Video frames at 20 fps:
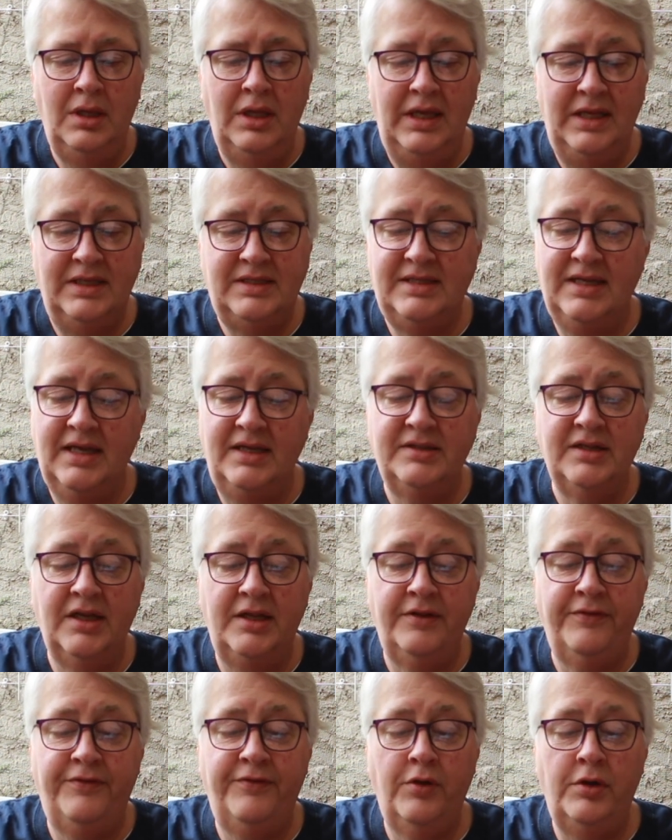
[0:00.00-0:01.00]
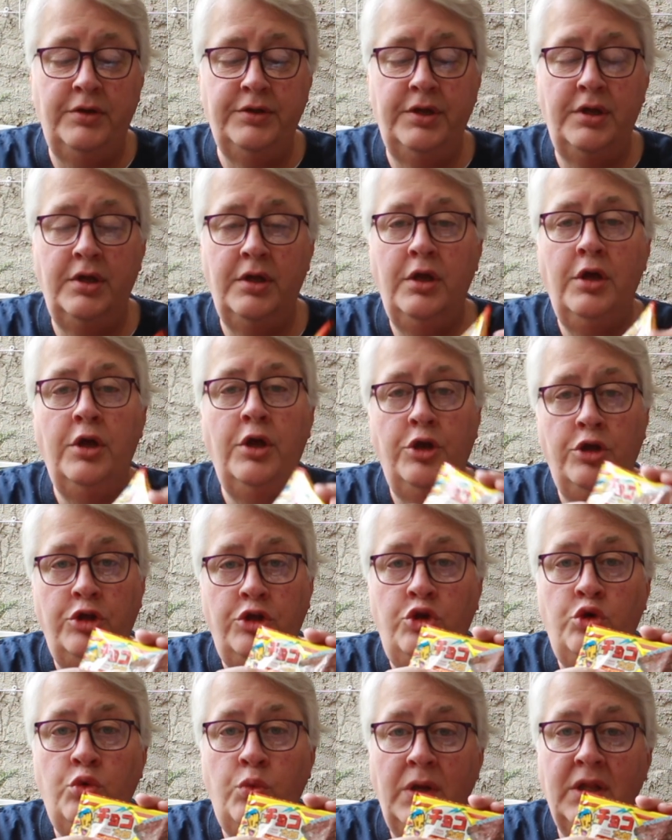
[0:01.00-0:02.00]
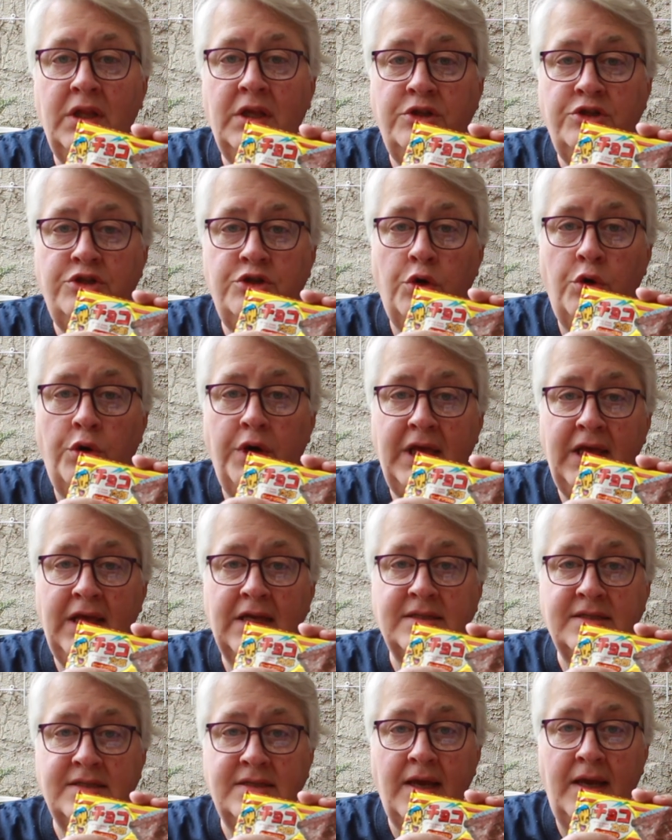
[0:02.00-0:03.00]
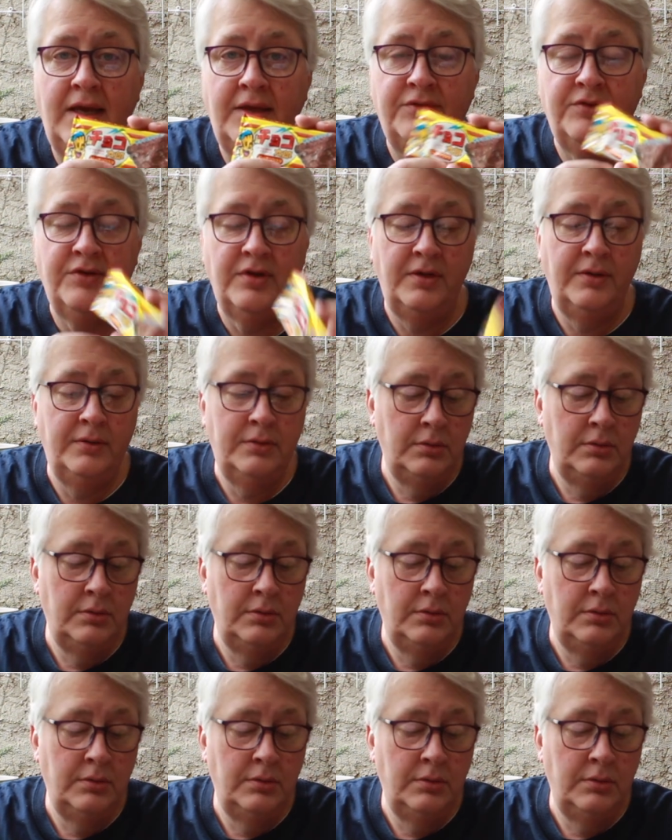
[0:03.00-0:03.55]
It says on the front, you will enjoy its taste.